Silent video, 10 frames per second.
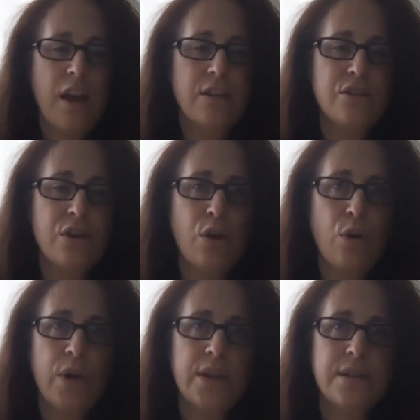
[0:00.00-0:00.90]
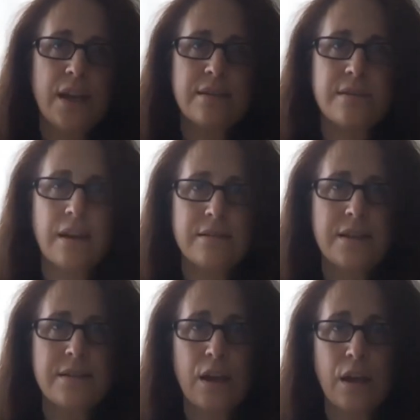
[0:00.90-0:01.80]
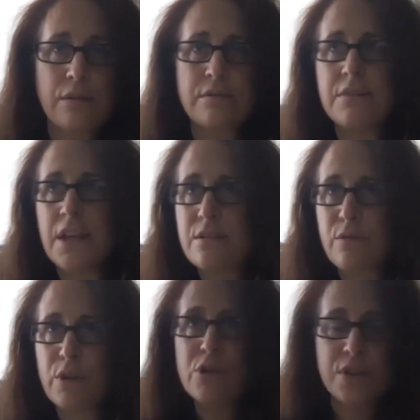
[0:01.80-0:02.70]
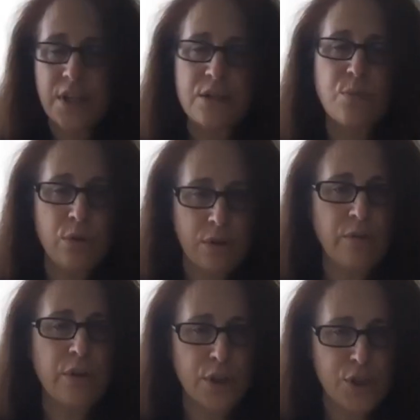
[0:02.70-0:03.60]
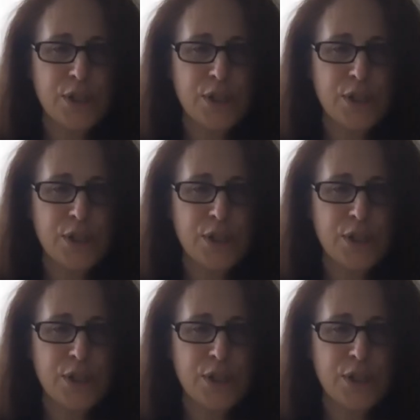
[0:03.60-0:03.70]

And so it takes, as they say, it takes a village, it takes more than a village.